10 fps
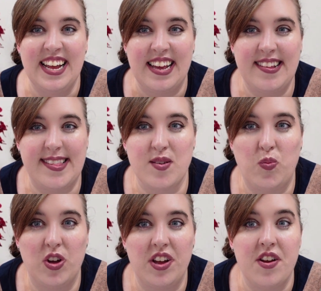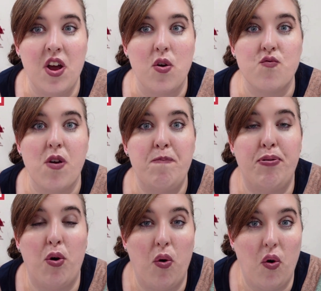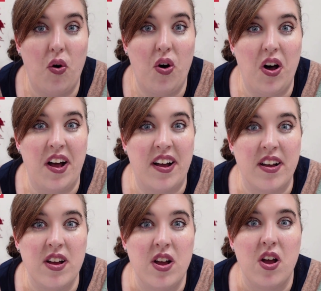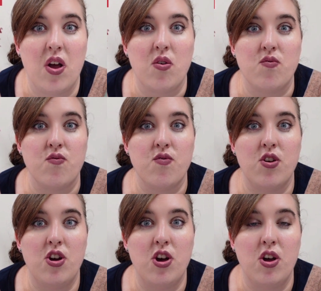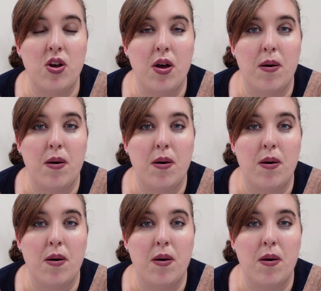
is the word rapport. Rapport.